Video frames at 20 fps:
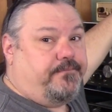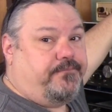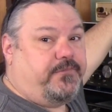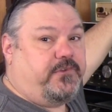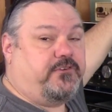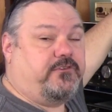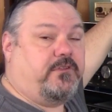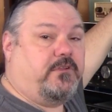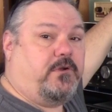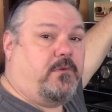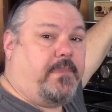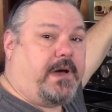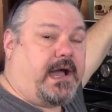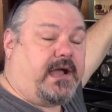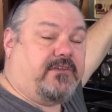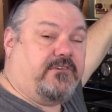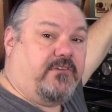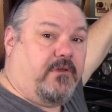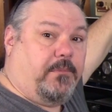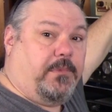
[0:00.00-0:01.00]
there's a little
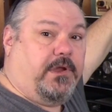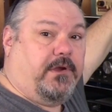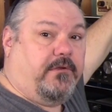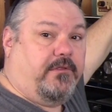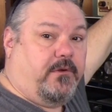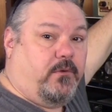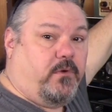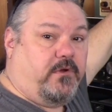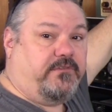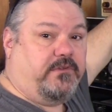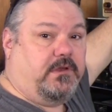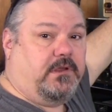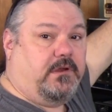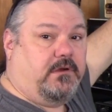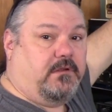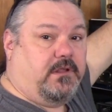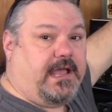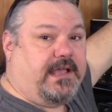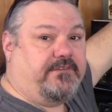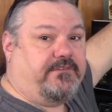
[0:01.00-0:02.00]
box up here that wasn't
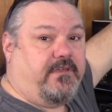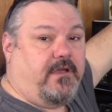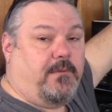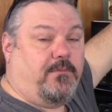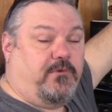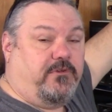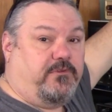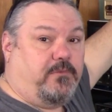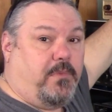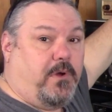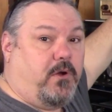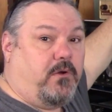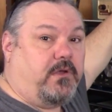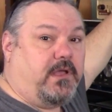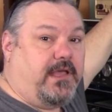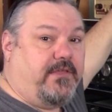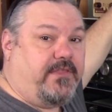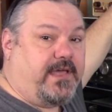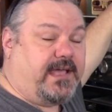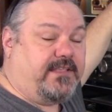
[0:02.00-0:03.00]
here last time we
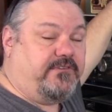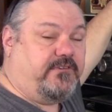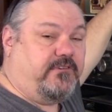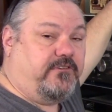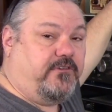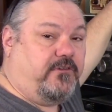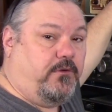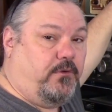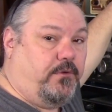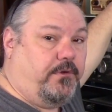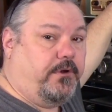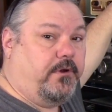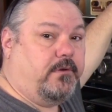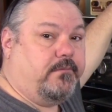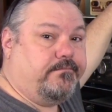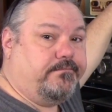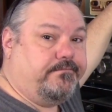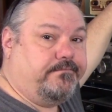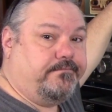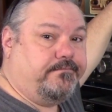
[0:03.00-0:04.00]
spoke, and that's a tuner.